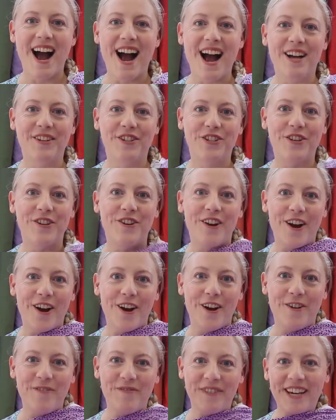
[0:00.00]
As you
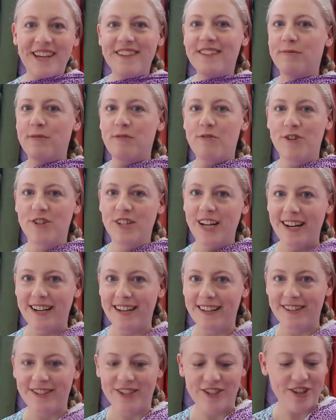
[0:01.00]
know, because we've got Jenny
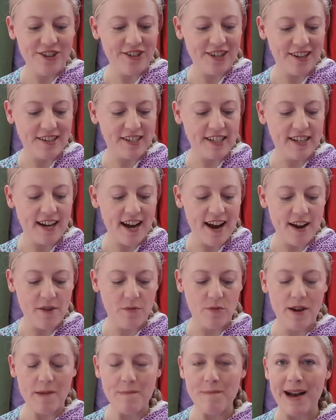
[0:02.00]
in the studio today,
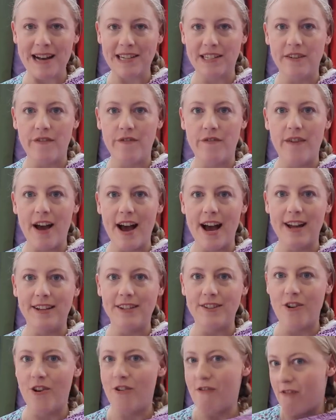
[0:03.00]
we're massive
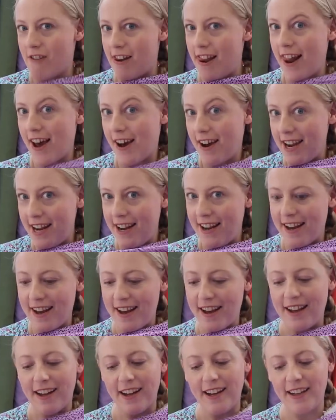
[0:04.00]
fans of
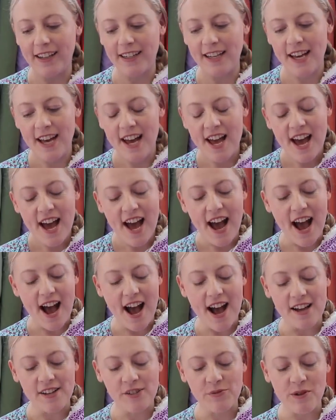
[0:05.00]
Lilac,
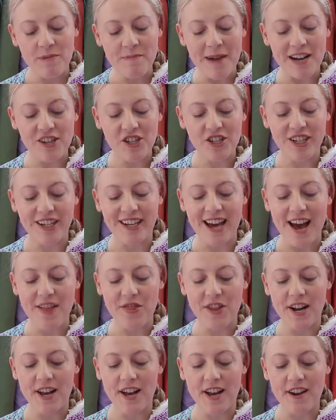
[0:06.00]
and we managed to
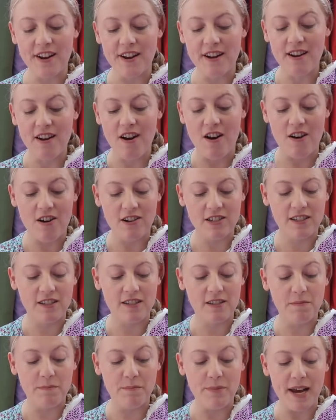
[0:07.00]
get the
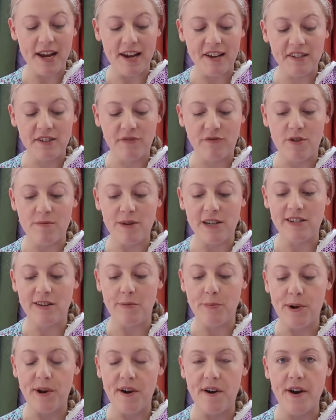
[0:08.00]
last bit from our
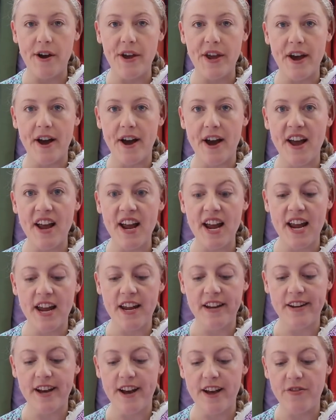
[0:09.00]
supplier
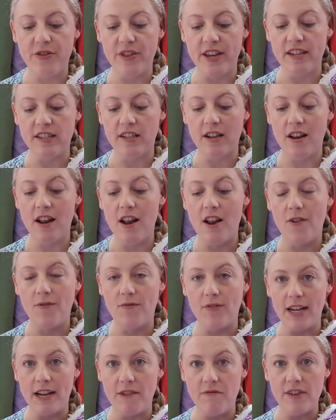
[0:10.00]
in this
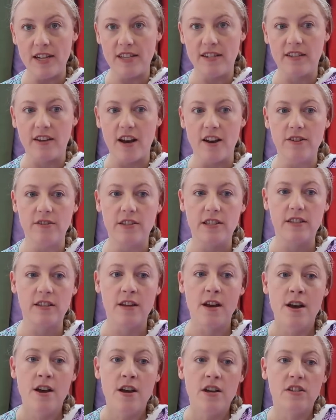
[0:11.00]
lovely
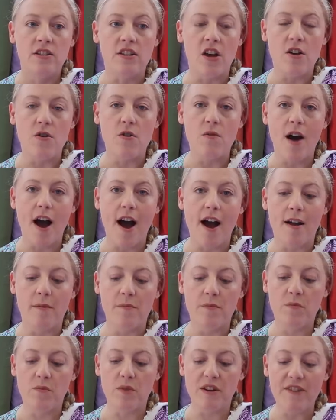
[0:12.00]
viscose.
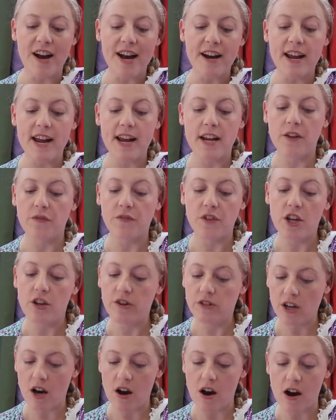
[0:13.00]
So we've had it in a
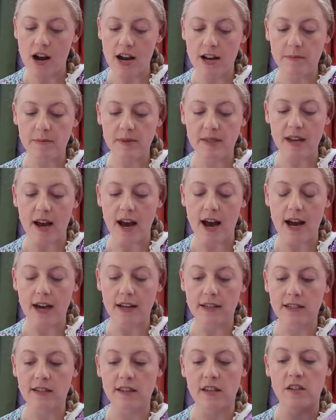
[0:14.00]
few times,
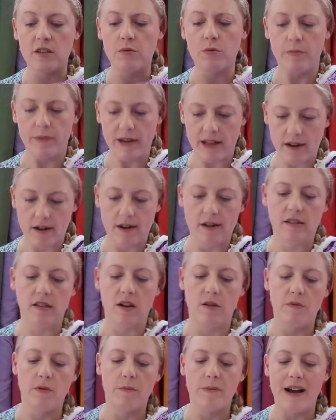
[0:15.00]
and this will be the last
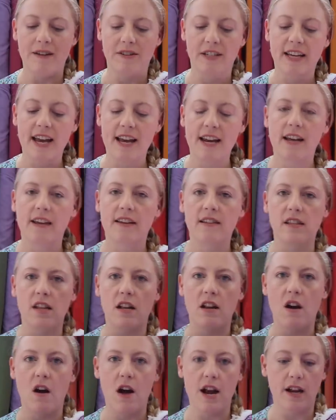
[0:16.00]
time we'll be able to get it because
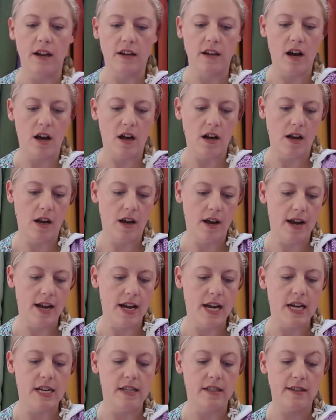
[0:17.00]
the lilac colour
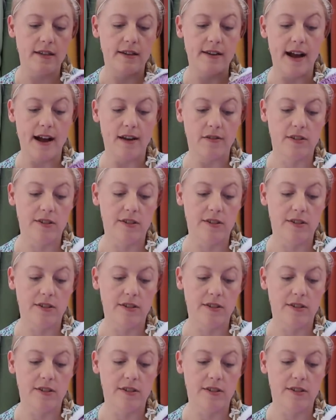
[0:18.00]
is now